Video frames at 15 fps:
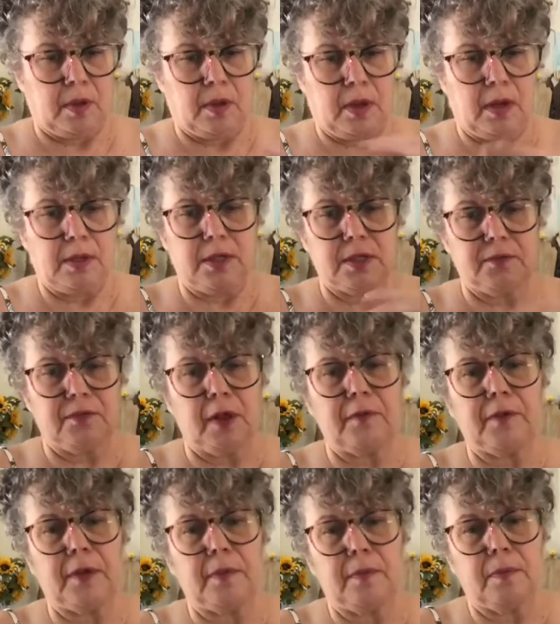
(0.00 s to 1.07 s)
And just fluff
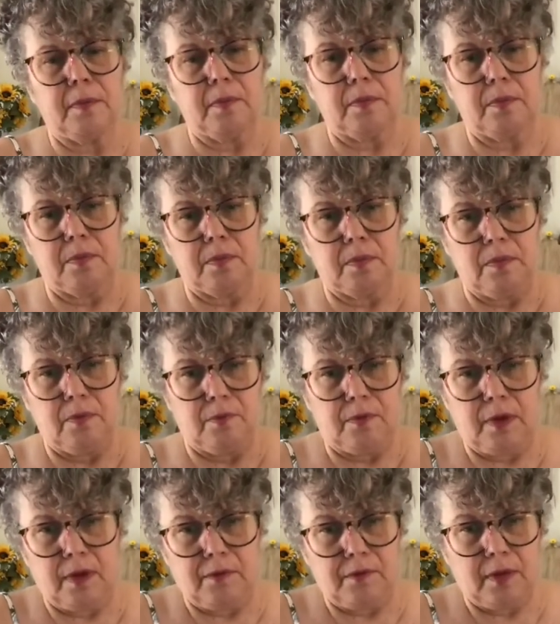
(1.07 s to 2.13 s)
it.
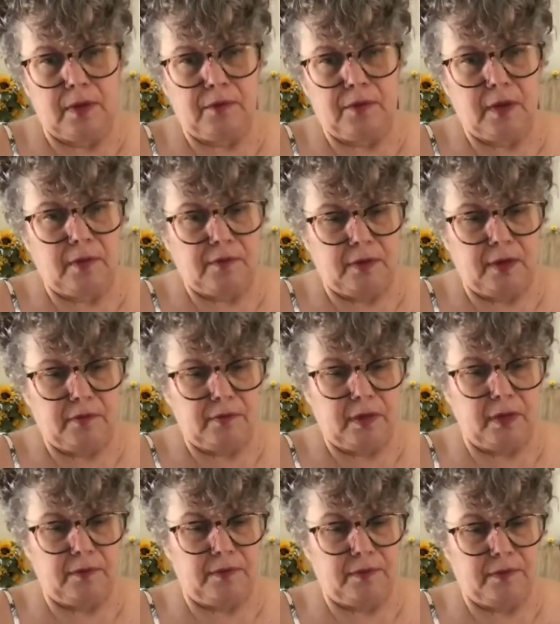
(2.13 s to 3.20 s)
Fluff, fluff, fluff, fluff,
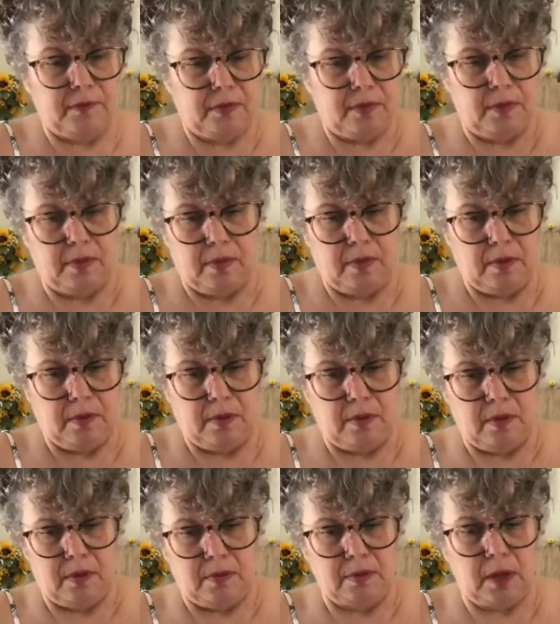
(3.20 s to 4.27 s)
fluff.
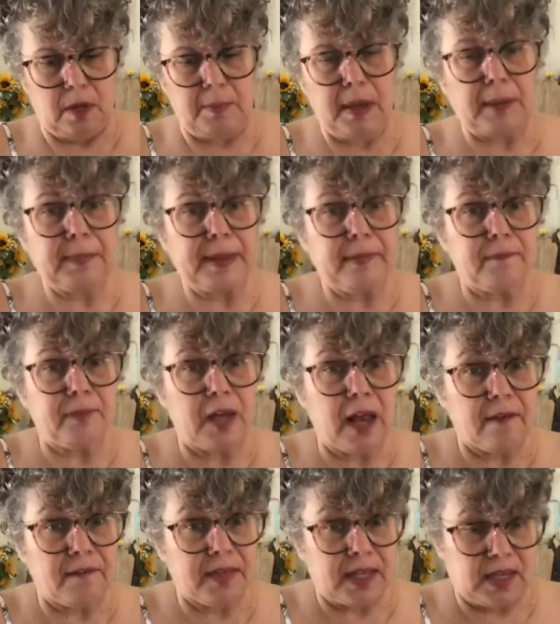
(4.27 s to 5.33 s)
It's all about being
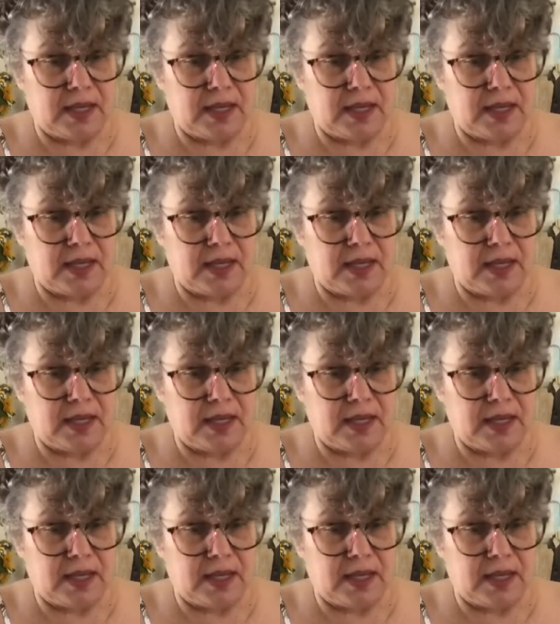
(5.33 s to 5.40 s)
fluffy.